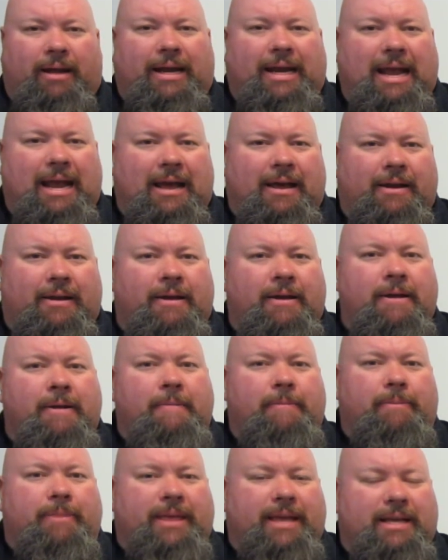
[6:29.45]
Again,
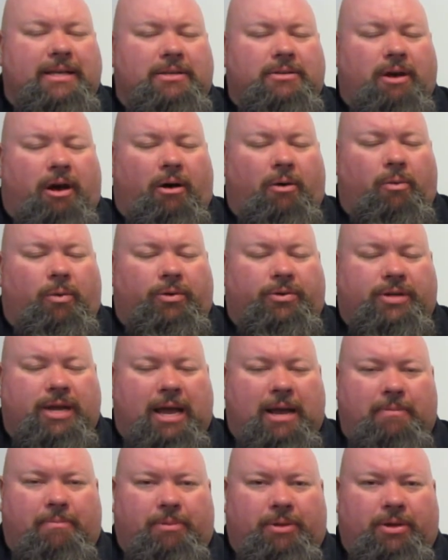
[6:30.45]
these all will
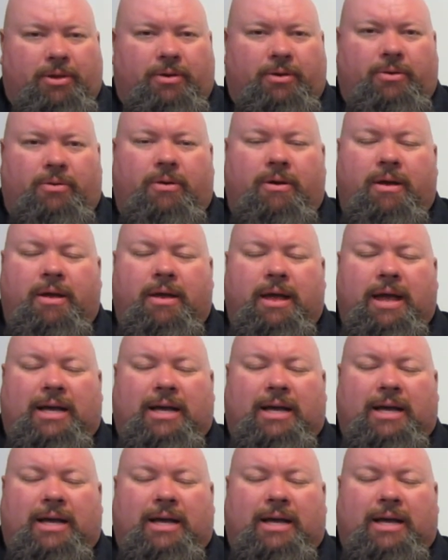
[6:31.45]
debut,